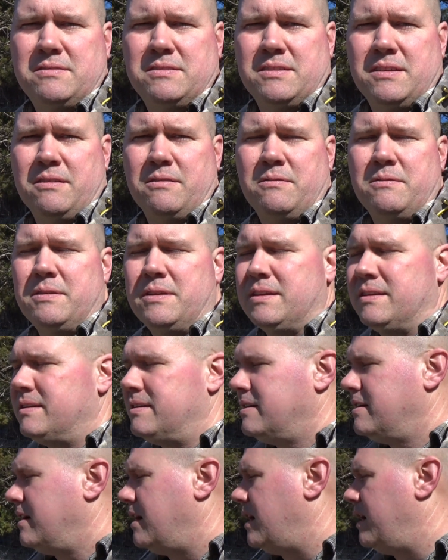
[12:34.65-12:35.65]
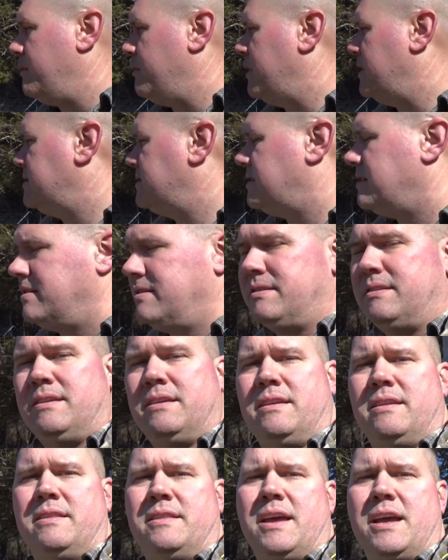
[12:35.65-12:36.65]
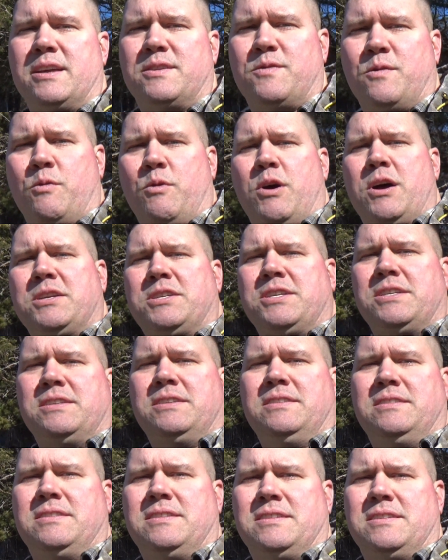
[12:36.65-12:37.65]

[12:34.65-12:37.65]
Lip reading: So anyways, thanks for watching.